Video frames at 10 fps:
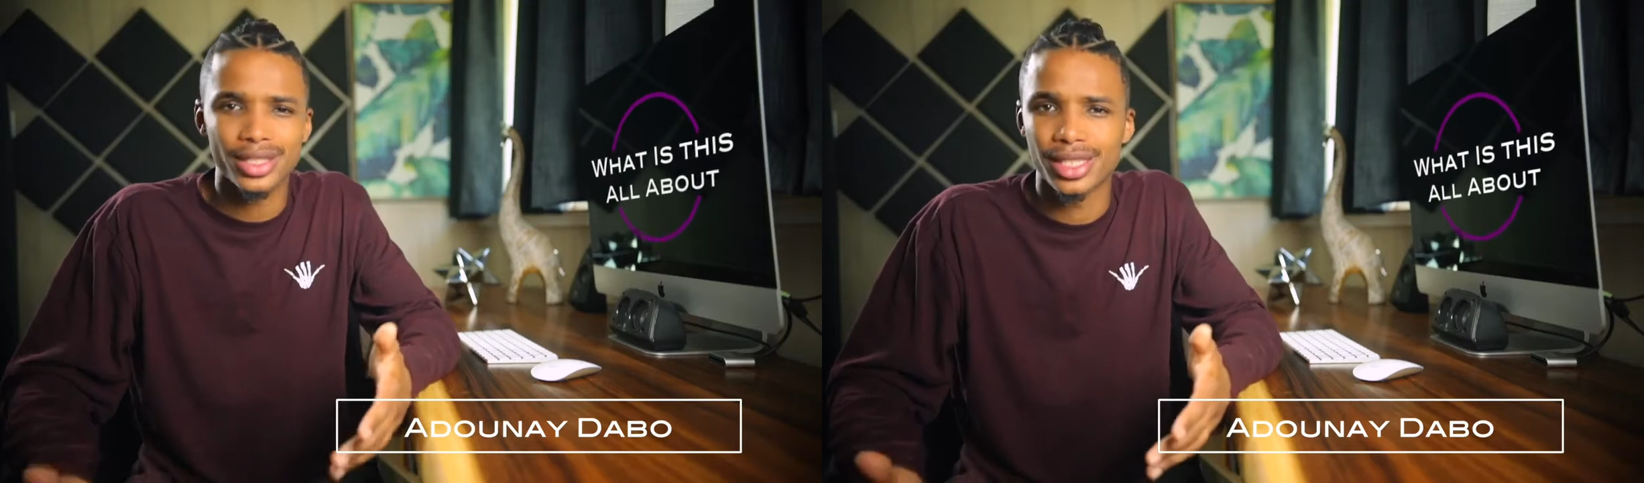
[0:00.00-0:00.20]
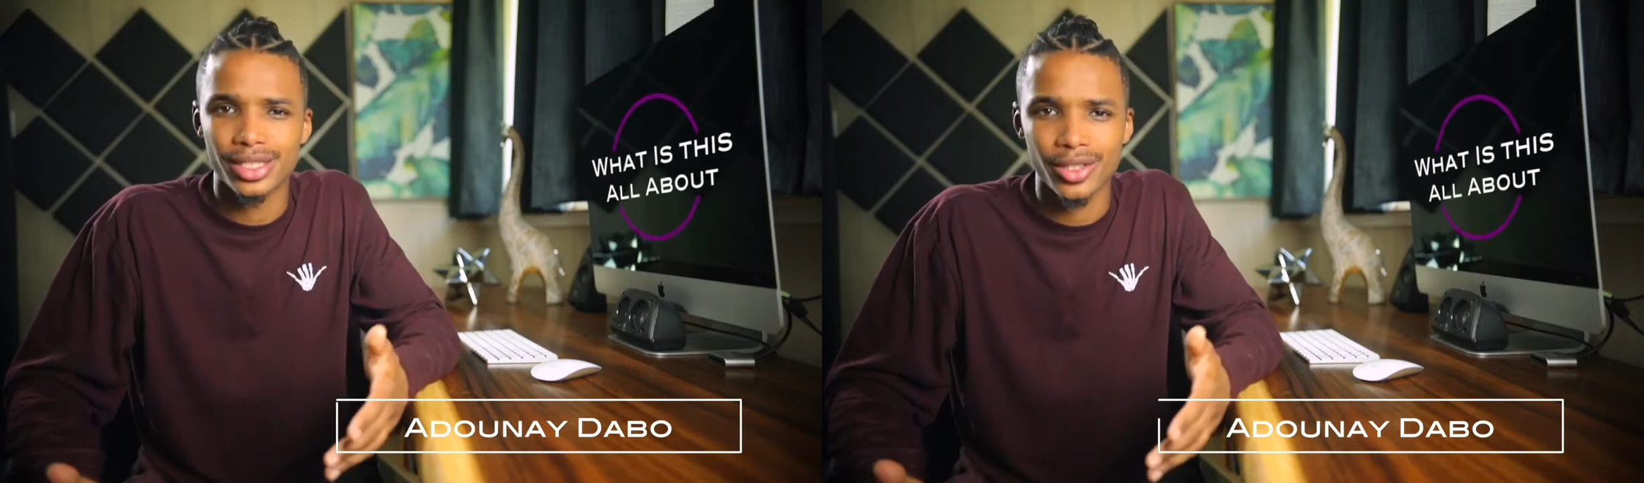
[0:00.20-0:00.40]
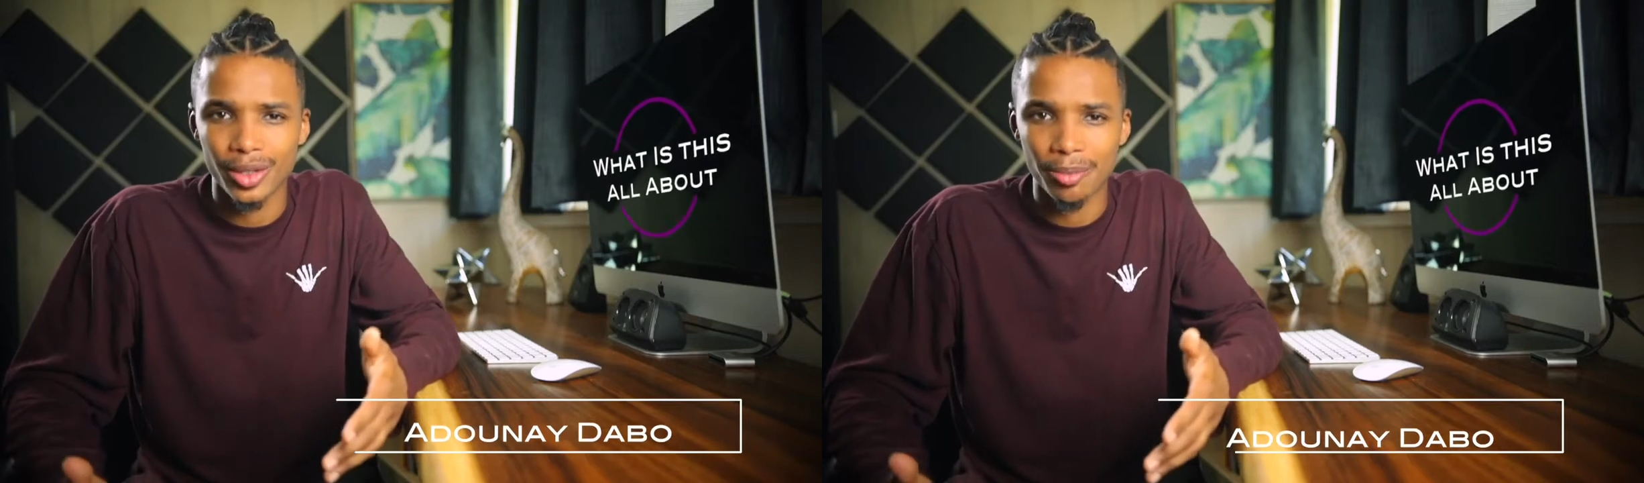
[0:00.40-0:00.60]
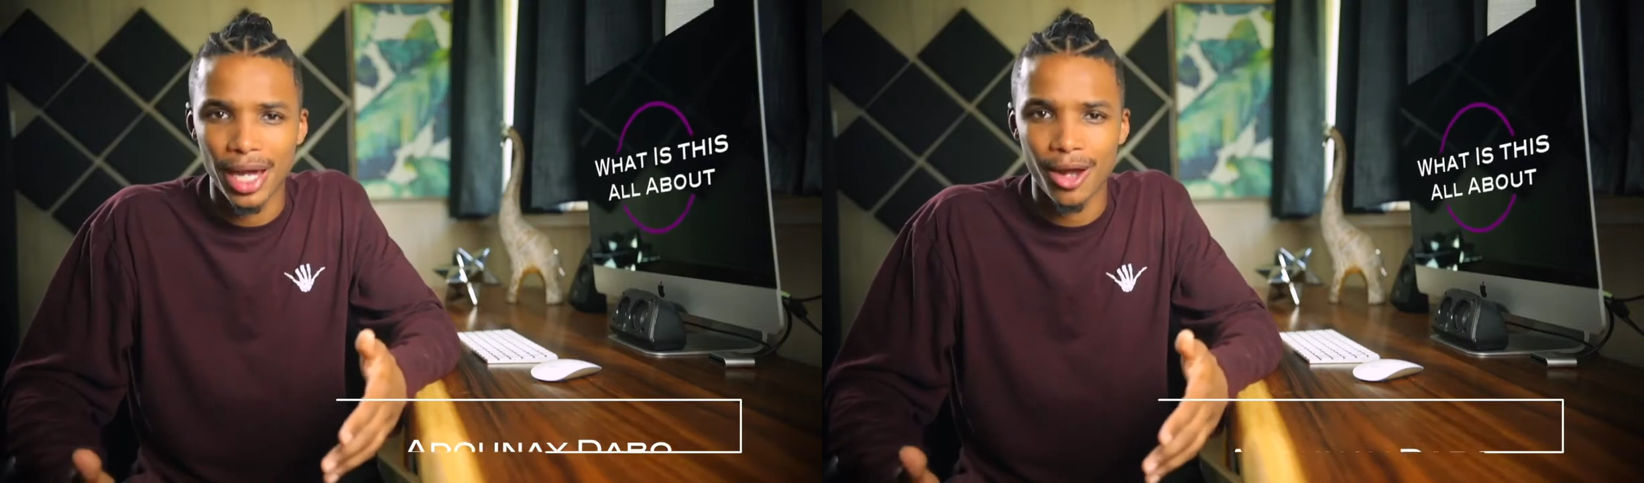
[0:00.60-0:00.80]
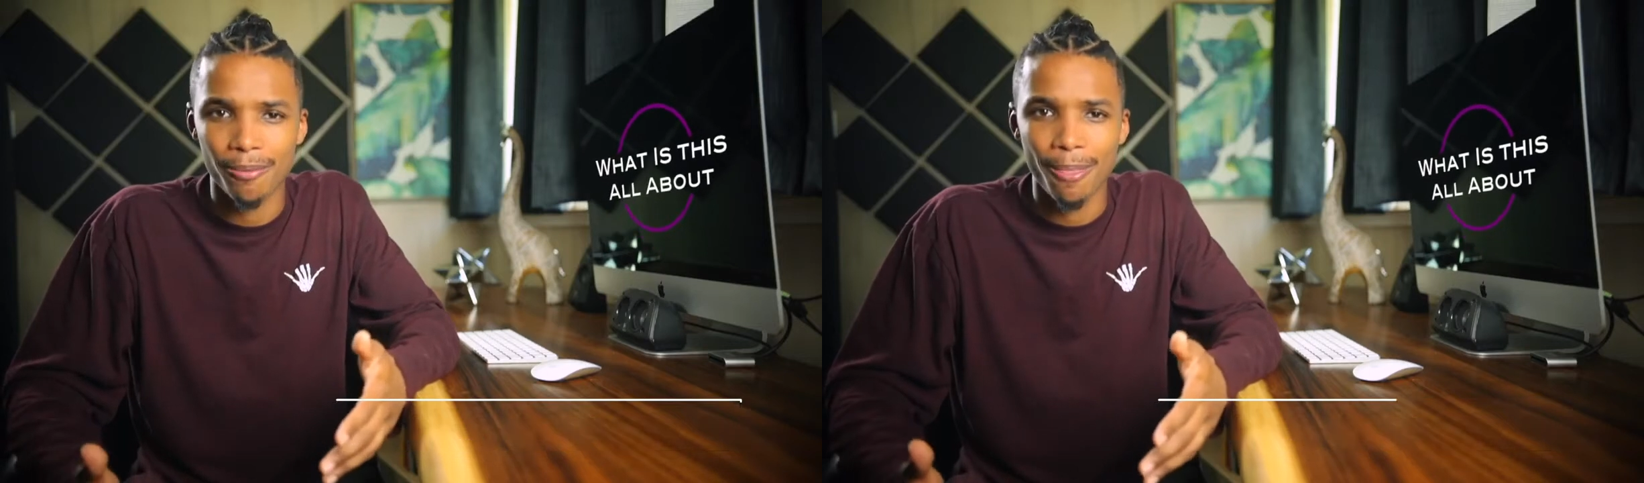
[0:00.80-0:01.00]
is this all
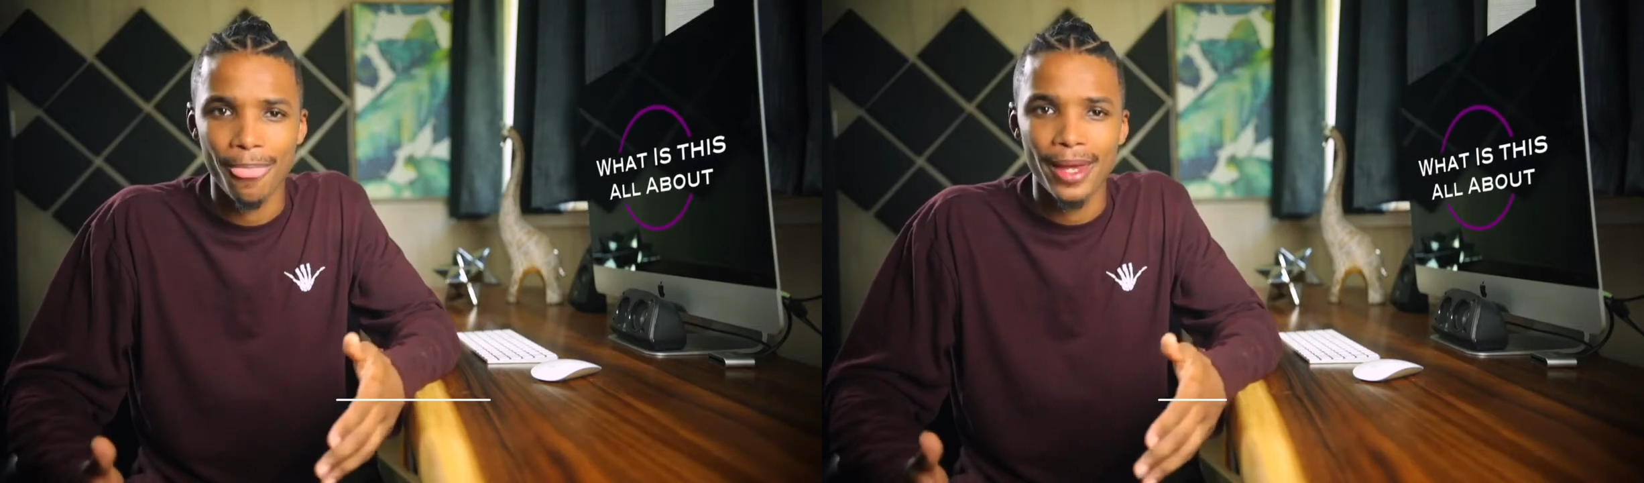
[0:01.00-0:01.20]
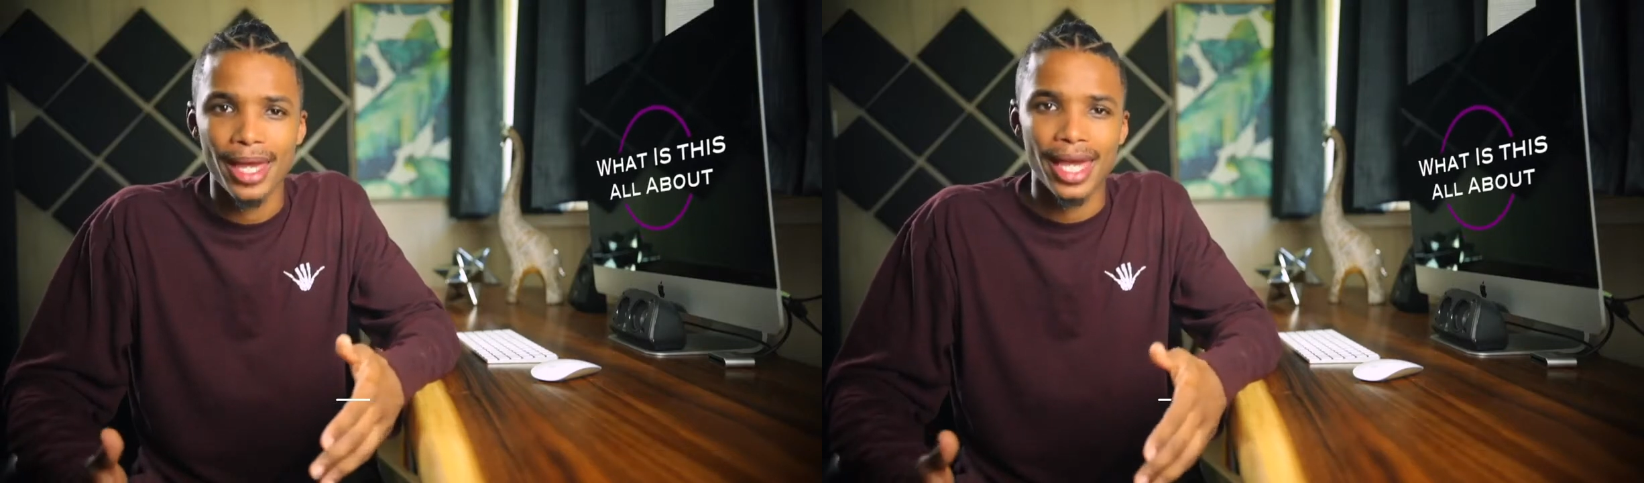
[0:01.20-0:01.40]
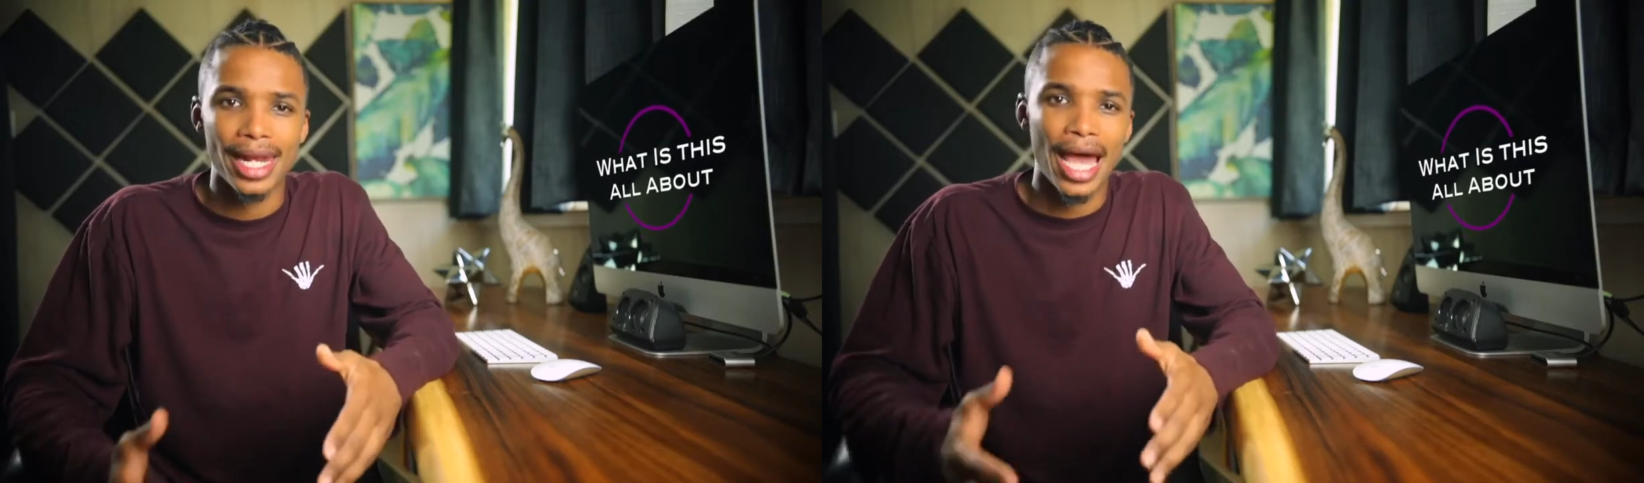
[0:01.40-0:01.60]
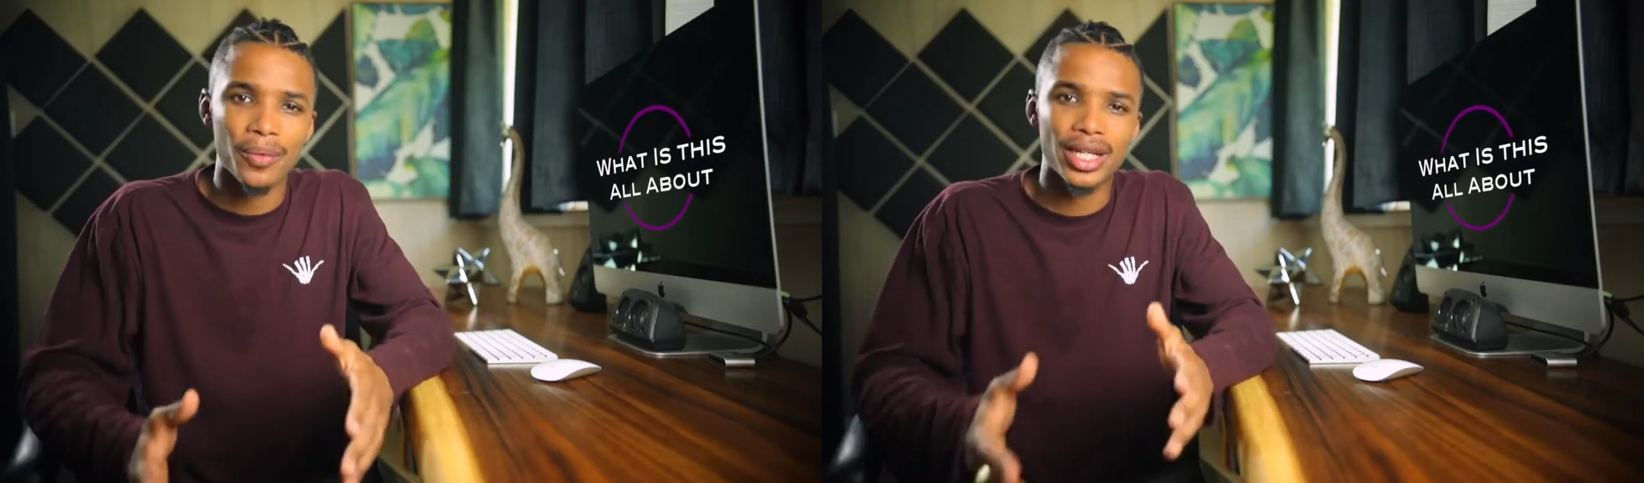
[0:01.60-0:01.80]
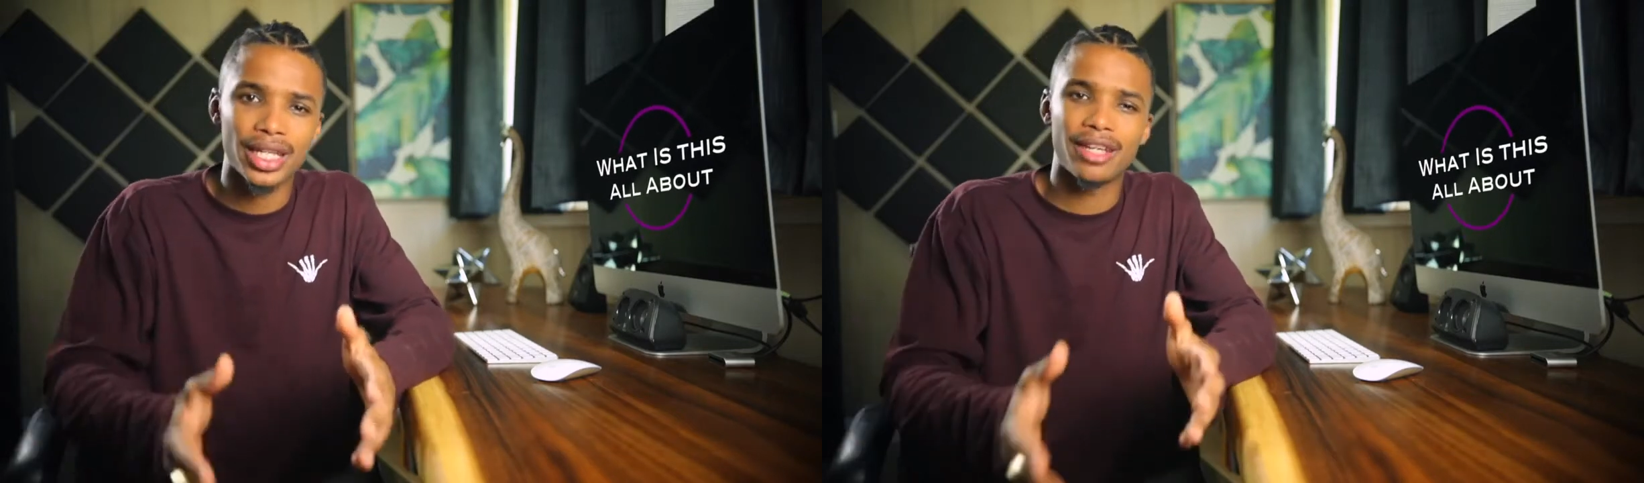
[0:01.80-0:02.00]
about? And I
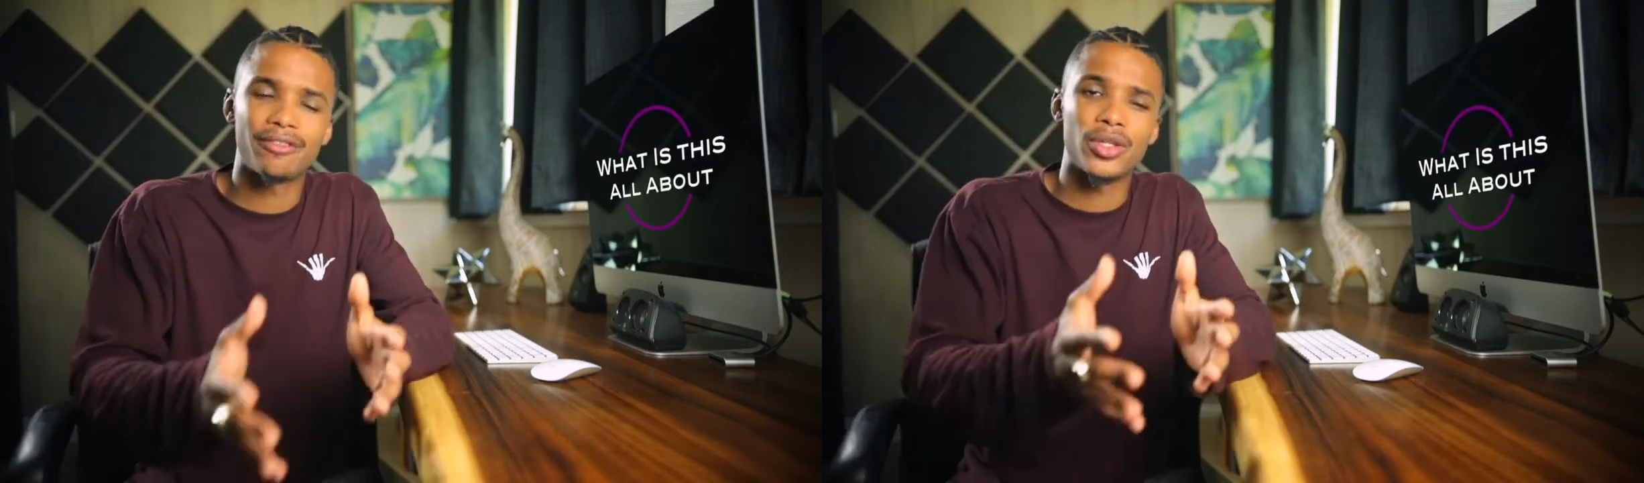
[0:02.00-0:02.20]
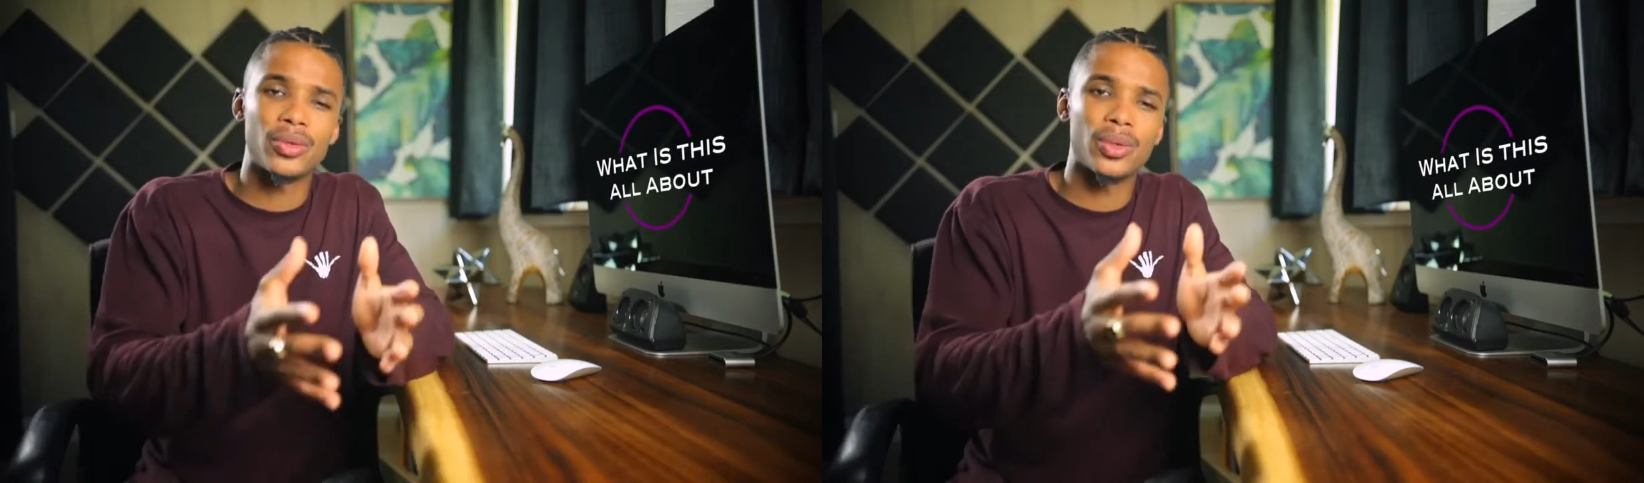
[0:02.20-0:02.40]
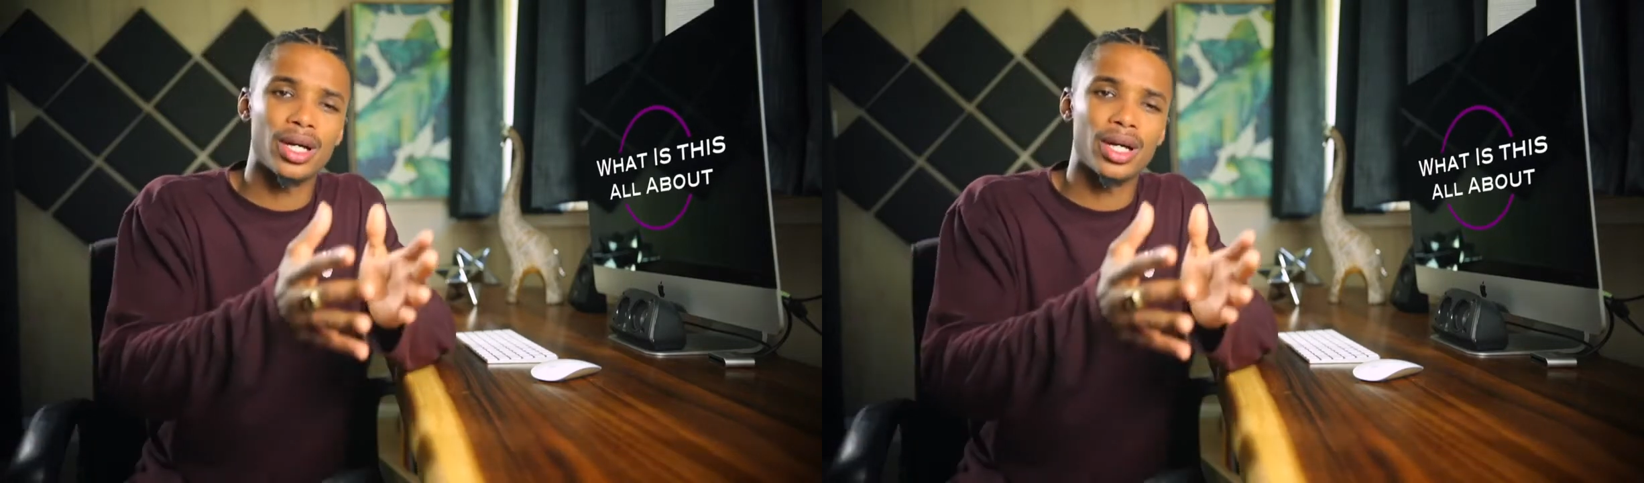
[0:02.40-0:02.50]
want to give you